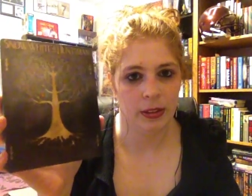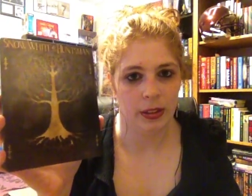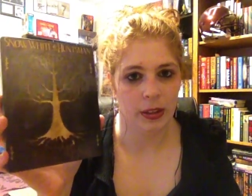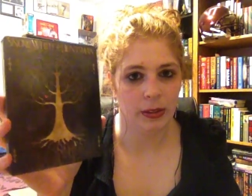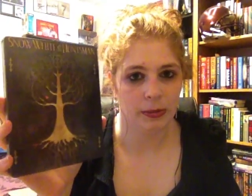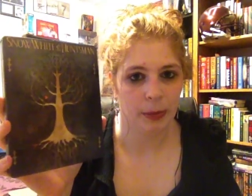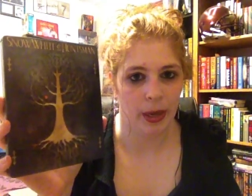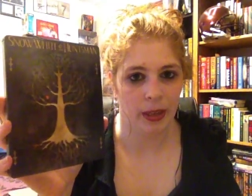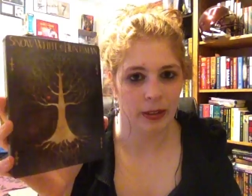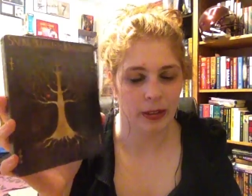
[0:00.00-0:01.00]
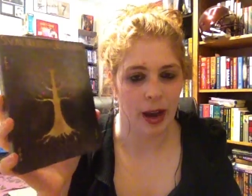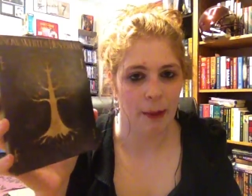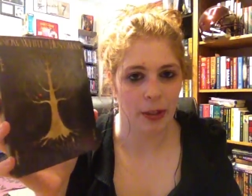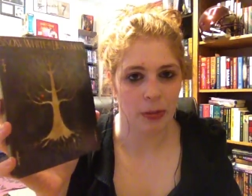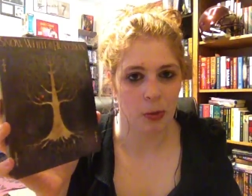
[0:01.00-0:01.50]
you know, paying that
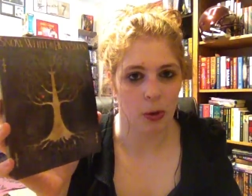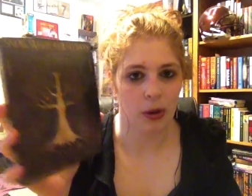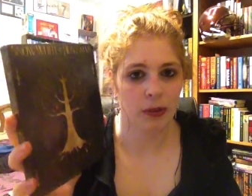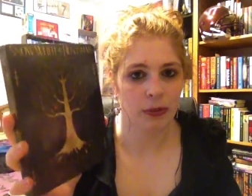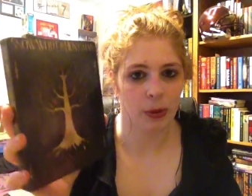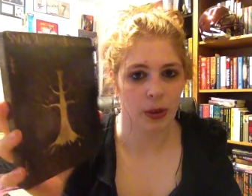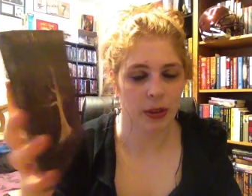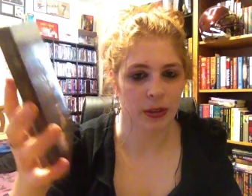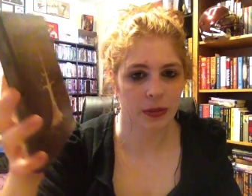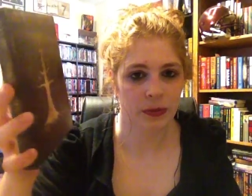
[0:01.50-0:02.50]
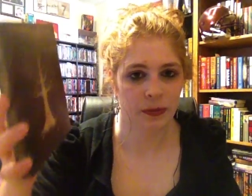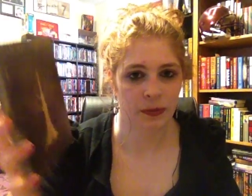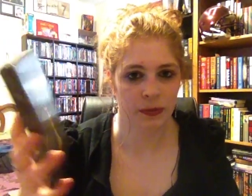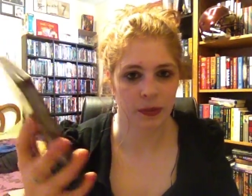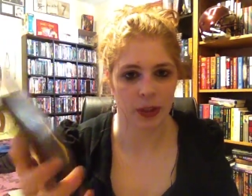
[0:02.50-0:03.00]
much more for
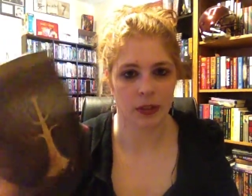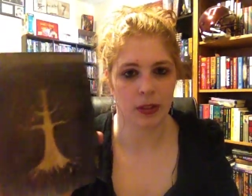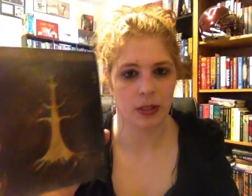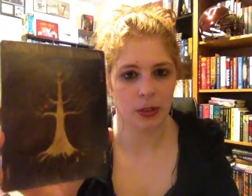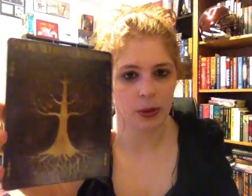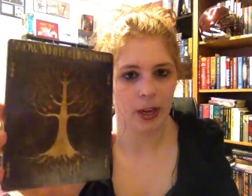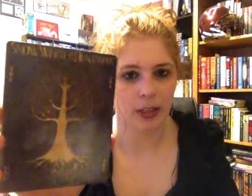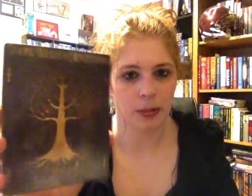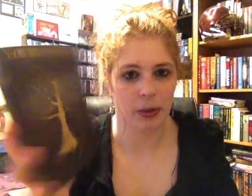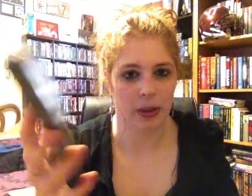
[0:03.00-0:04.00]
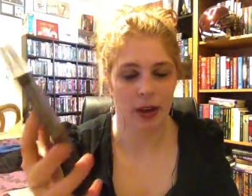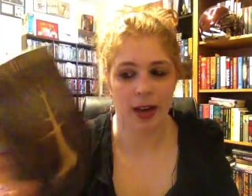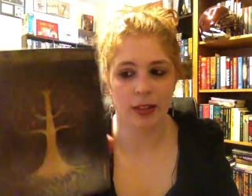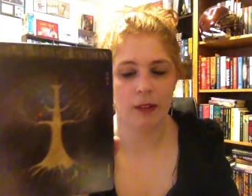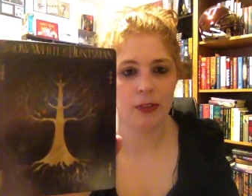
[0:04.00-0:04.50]
just the steel case. But
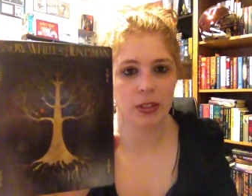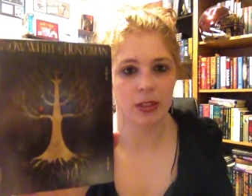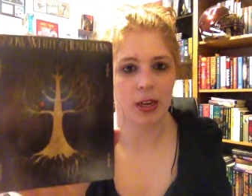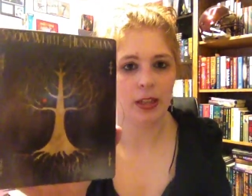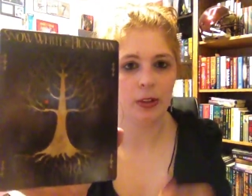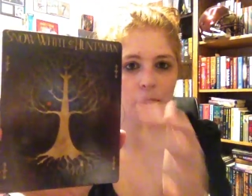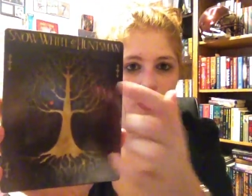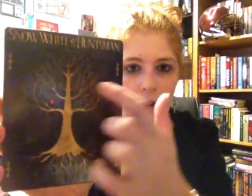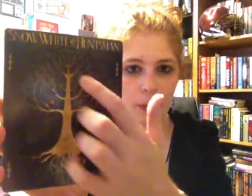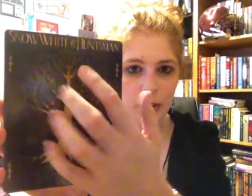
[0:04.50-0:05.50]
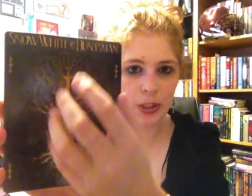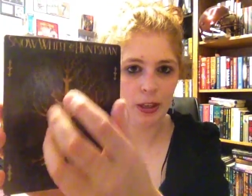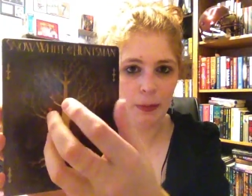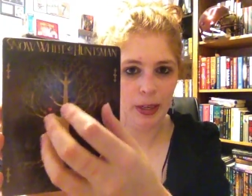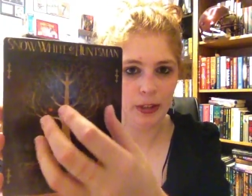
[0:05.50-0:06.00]
I love the design. The only thing I wish
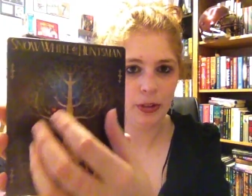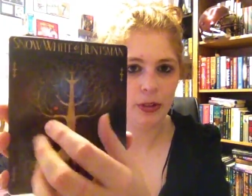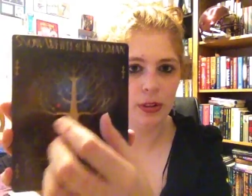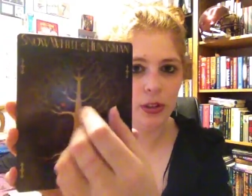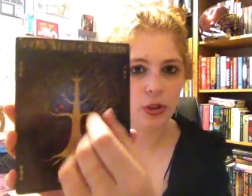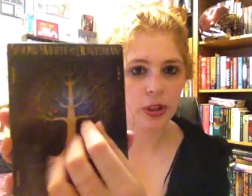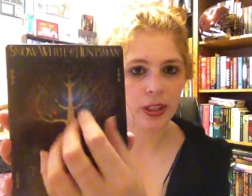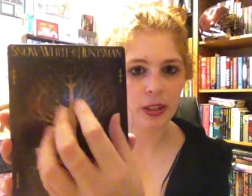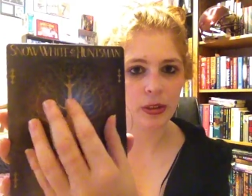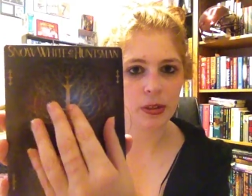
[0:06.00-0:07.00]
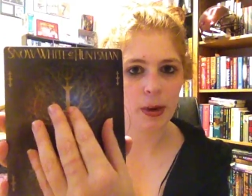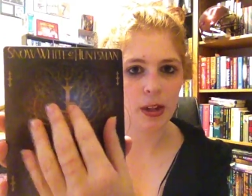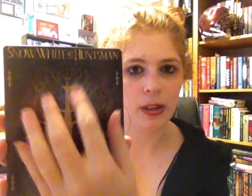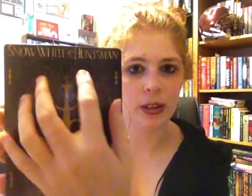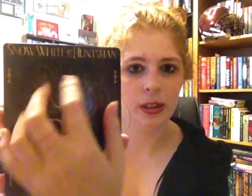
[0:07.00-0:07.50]
they'd made the tree a little
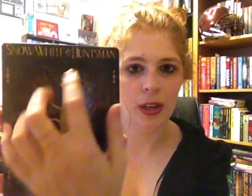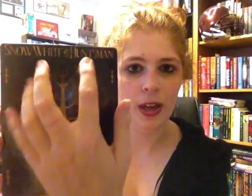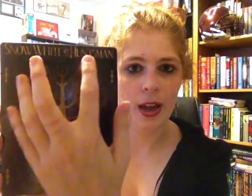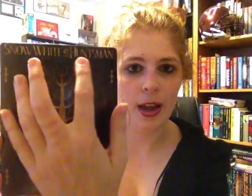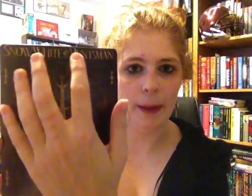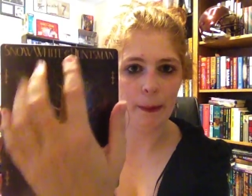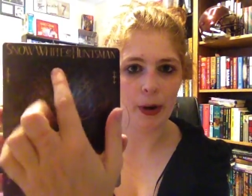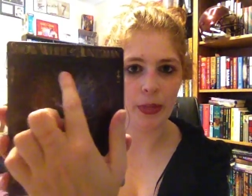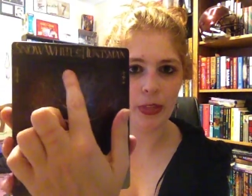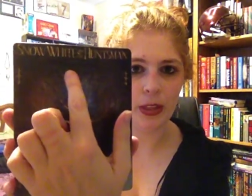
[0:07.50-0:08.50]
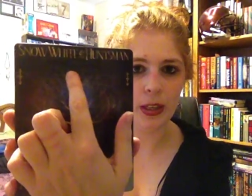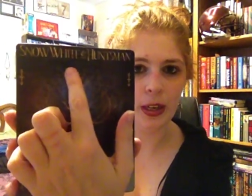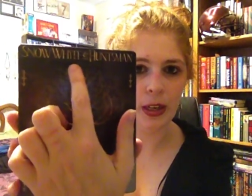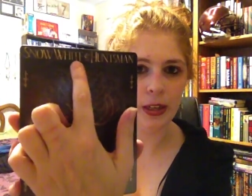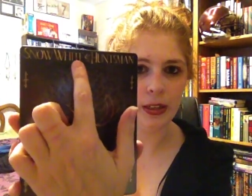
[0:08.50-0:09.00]
smaller and brought
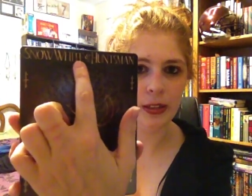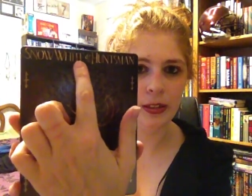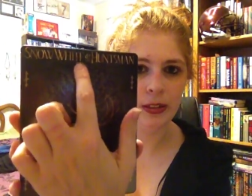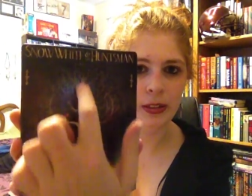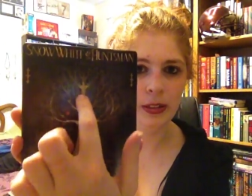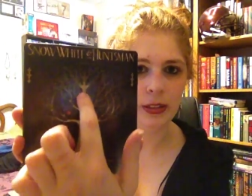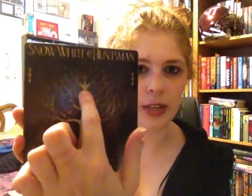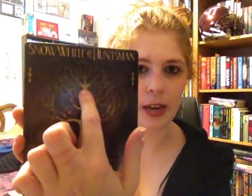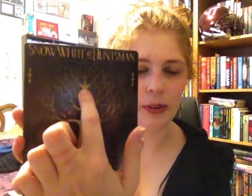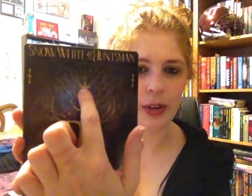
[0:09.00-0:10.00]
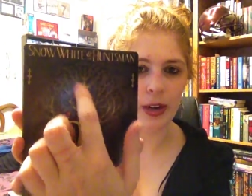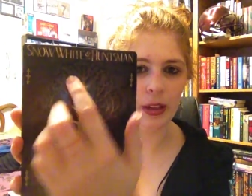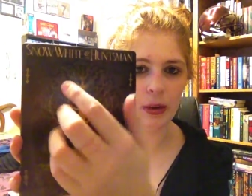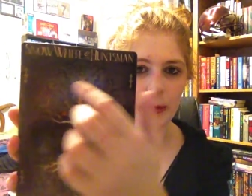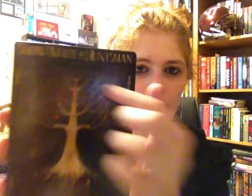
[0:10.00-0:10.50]
the uh, title down
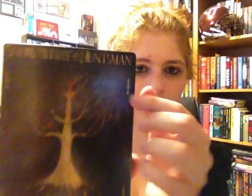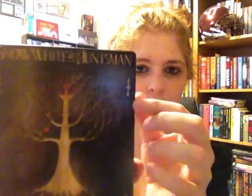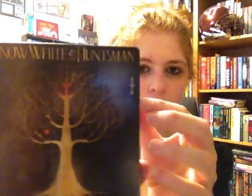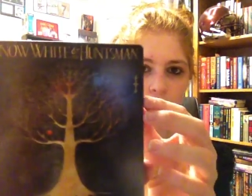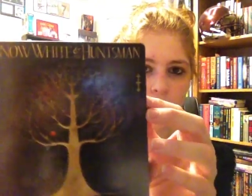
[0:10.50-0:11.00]
a little bit because as